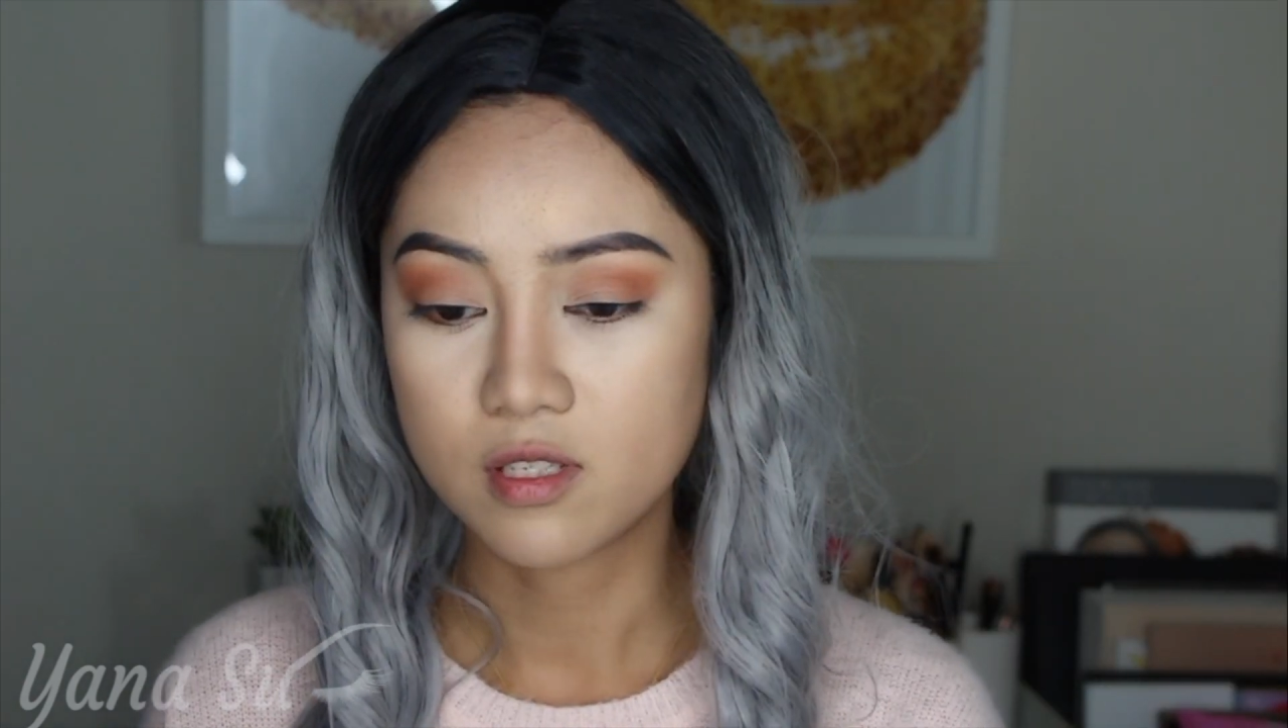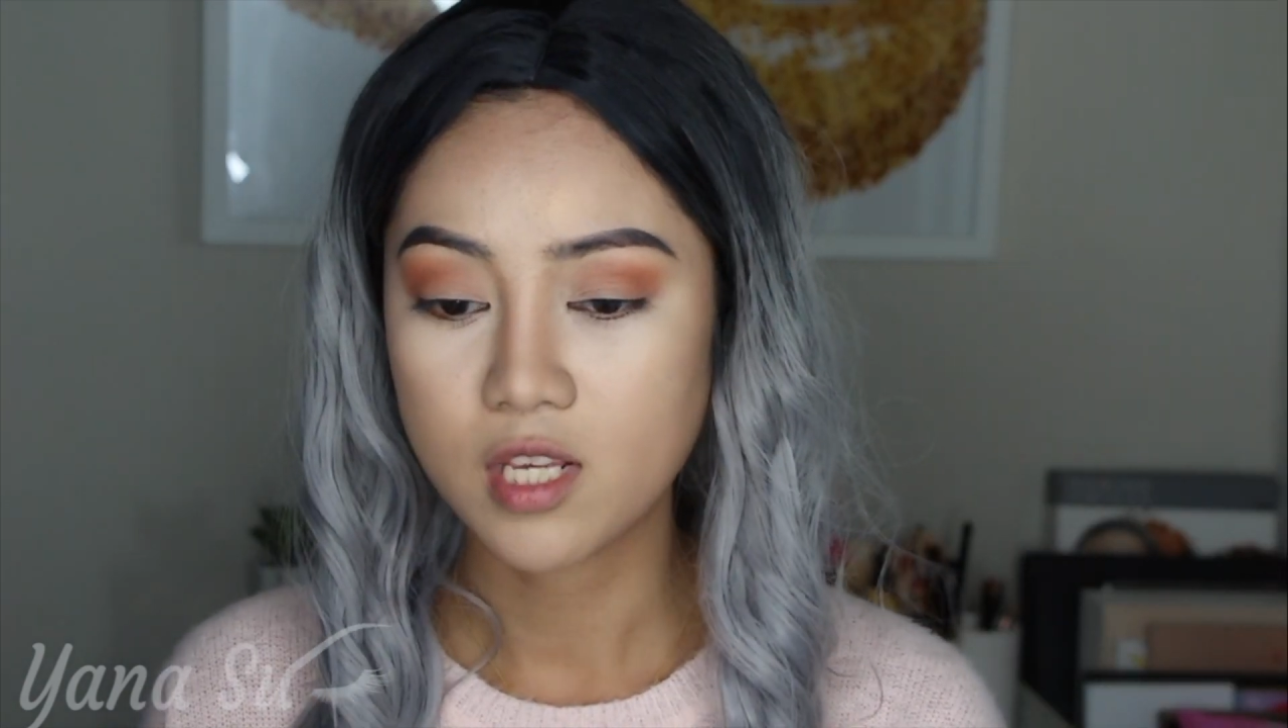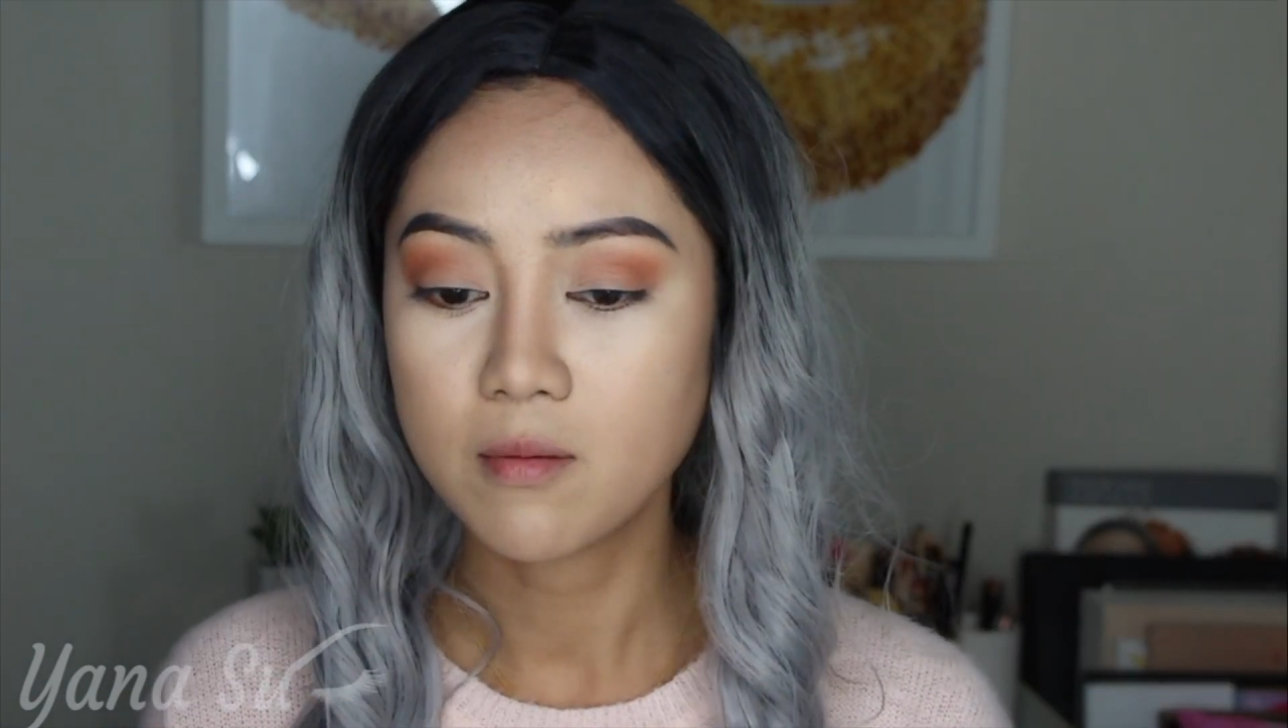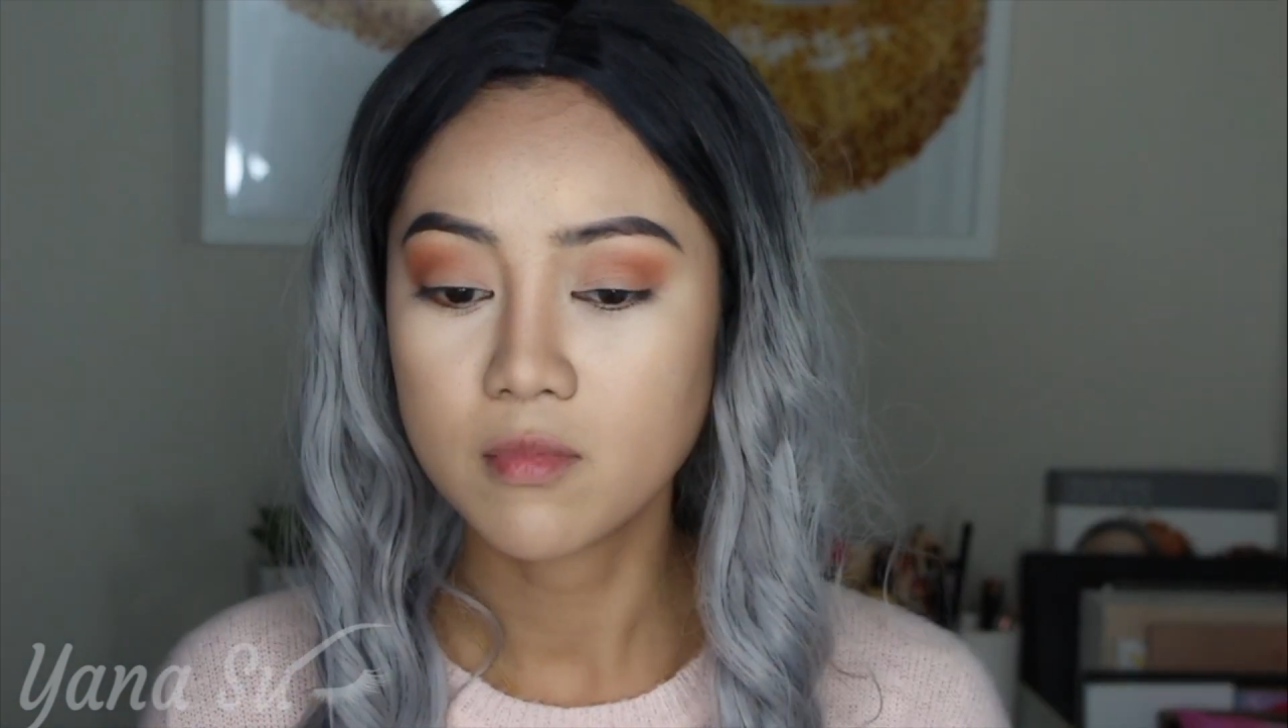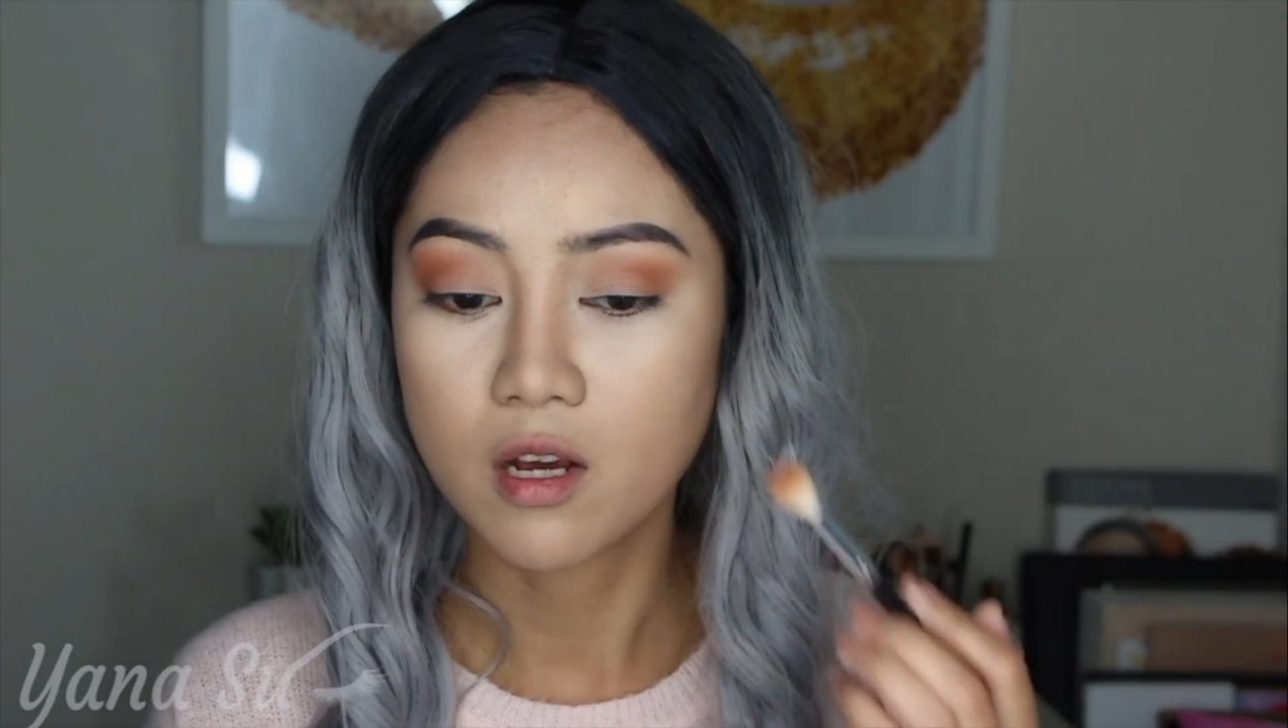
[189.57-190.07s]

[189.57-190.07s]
same